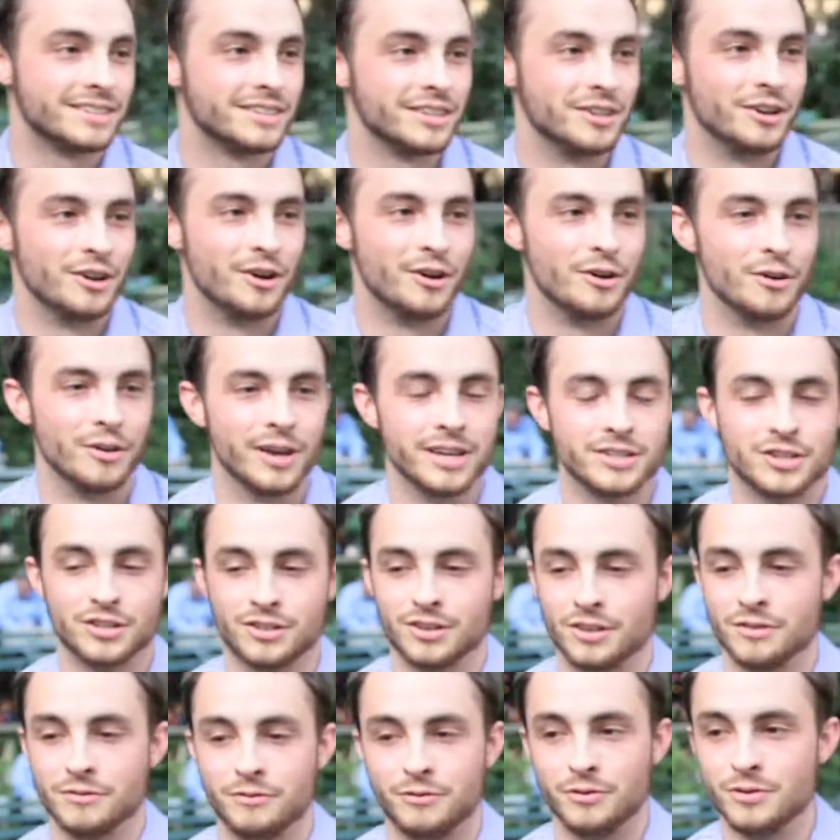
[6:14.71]
you know, like
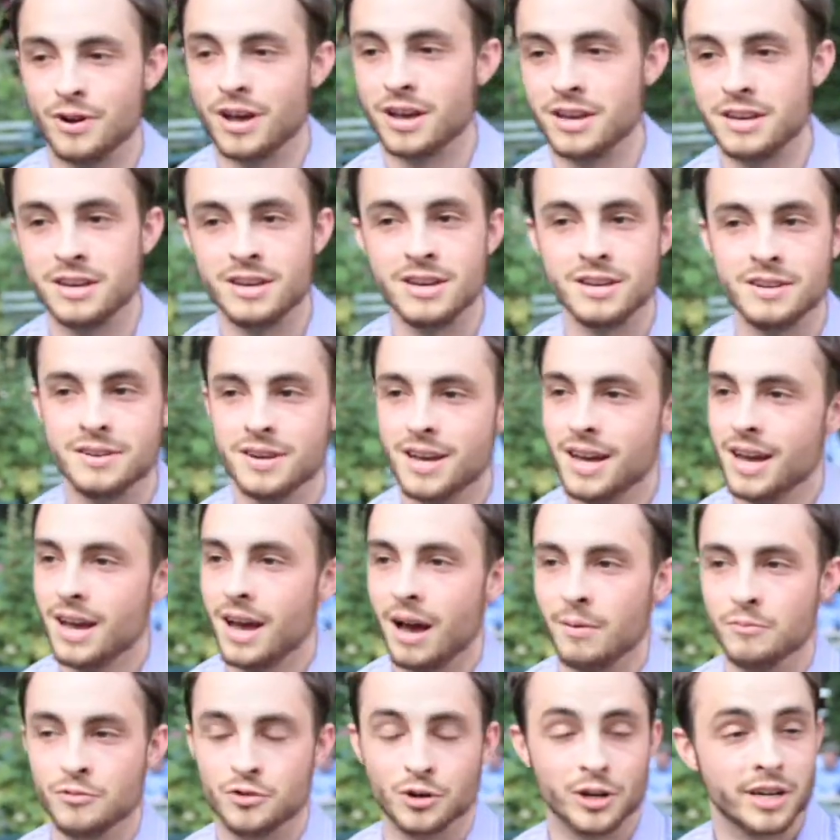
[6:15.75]
just on the food I eat.
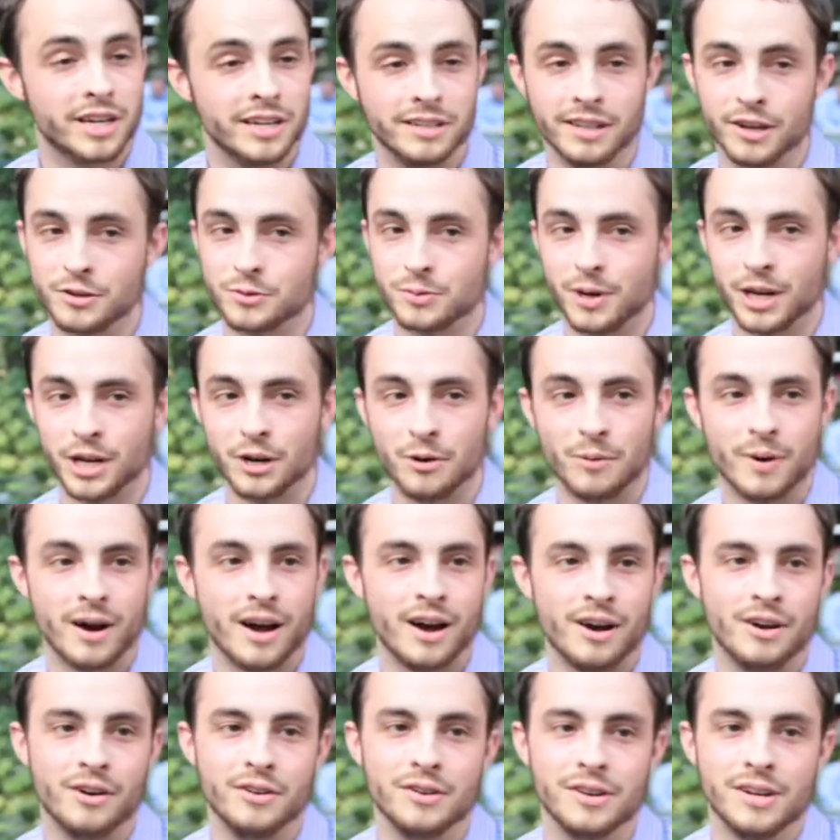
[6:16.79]
I'm drinking less when I go
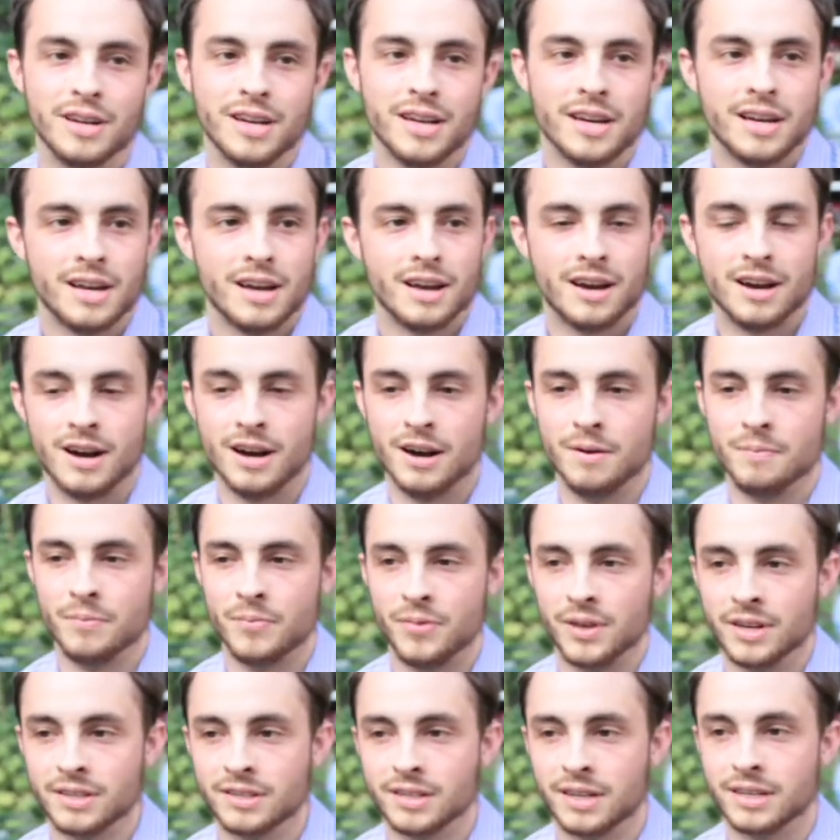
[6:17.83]
out,
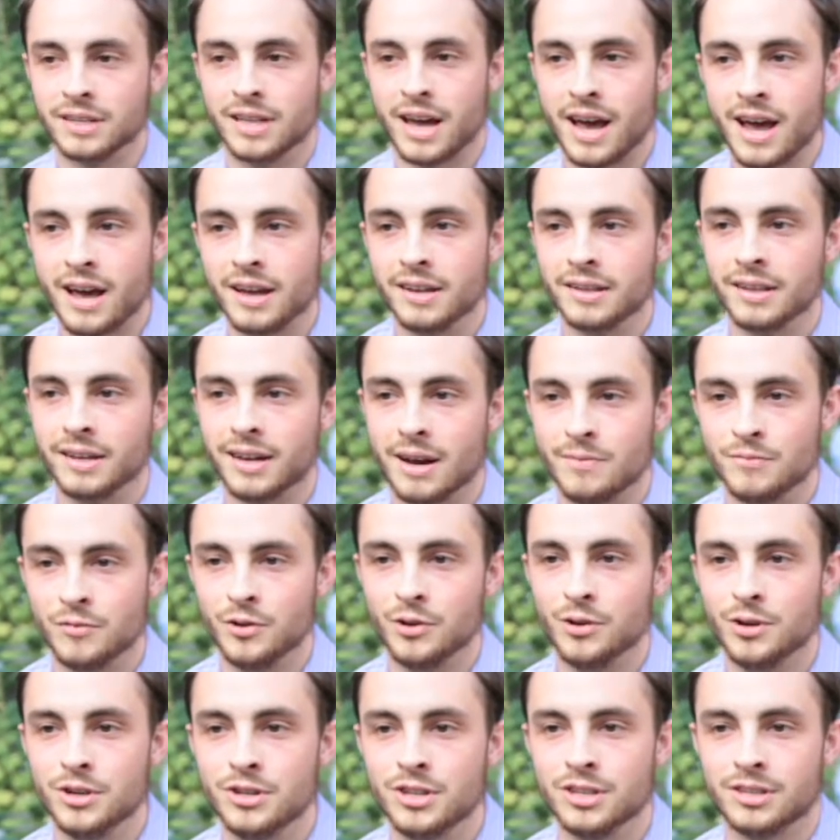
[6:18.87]
things like that. Like I'm
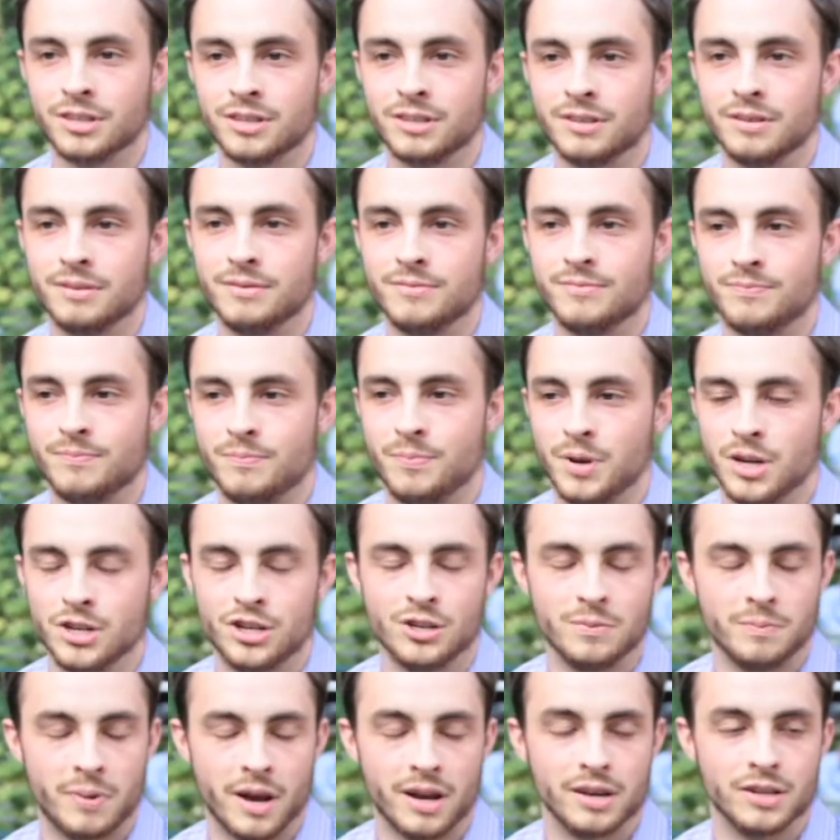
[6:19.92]
really just
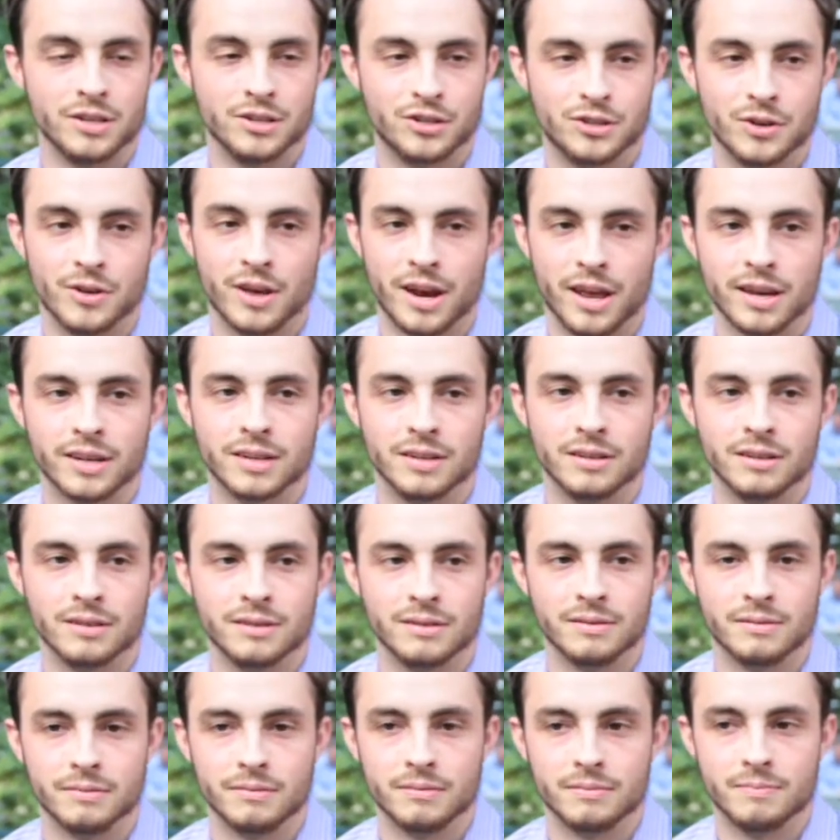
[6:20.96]
pinching pennies so that I
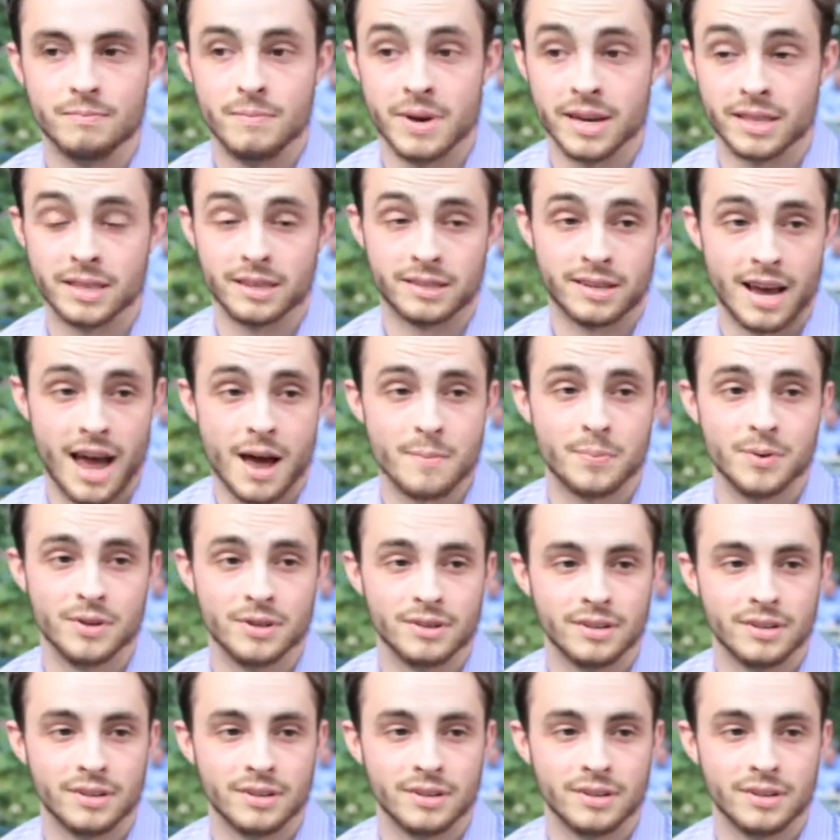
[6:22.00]
can make this happen.